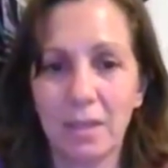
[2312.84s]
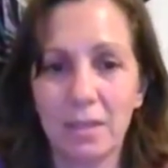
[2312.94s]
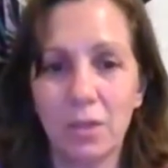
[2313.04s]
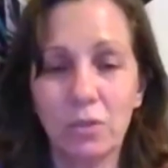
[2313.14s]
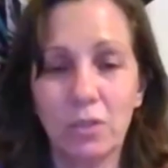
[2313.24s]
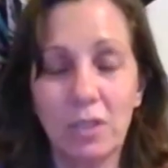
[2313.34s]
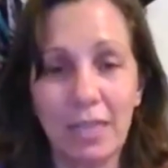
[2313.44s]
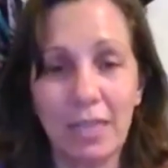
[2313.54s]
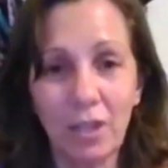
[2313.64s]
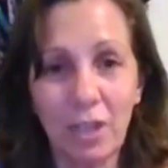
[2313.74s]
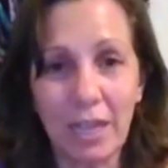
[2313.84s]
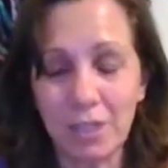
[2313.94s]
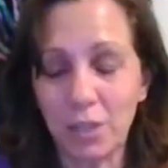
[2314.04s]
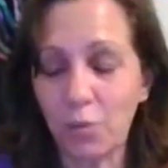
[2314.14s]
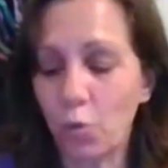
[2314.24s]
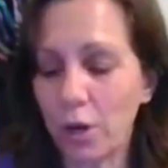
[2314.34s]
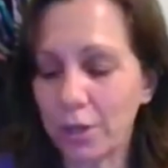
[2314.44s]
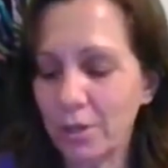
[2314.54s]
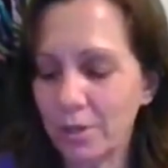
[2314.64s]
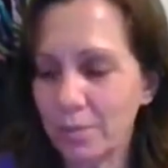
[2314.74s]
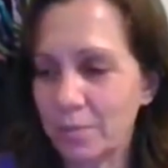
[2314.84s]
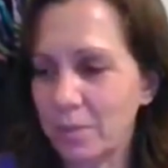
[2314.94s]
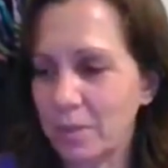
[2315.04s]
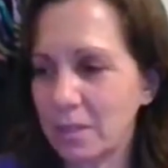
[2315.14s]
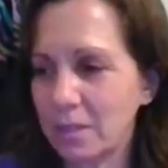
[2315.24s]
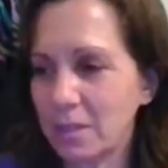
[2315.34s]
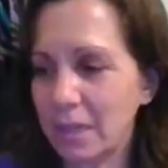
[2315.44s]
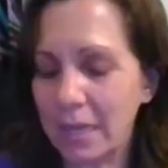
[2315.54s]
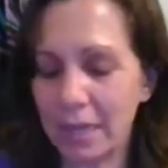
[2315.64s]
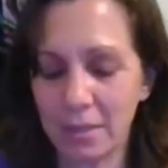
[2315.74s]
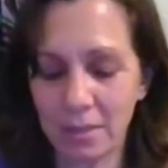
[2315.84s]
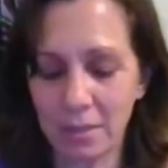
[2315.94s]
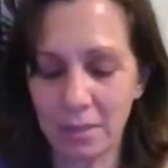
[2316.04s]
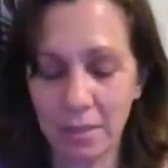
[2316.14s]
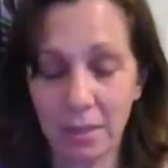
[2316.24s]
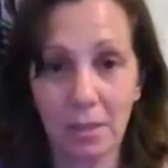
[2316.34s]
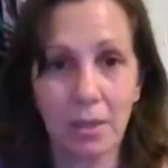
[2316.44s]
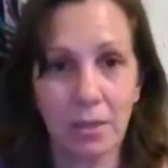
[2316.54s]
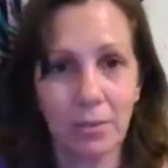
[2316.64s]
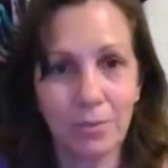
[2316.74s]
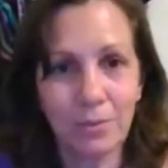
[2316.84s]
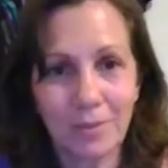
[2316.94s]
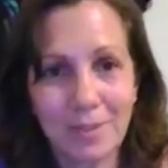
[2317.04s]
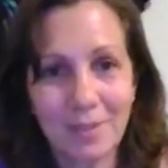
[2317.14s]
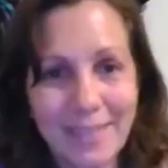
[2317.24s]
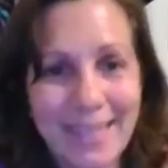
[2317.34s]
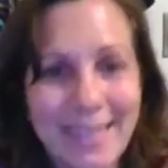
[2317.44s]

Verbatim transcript: So take a glass of water and oof.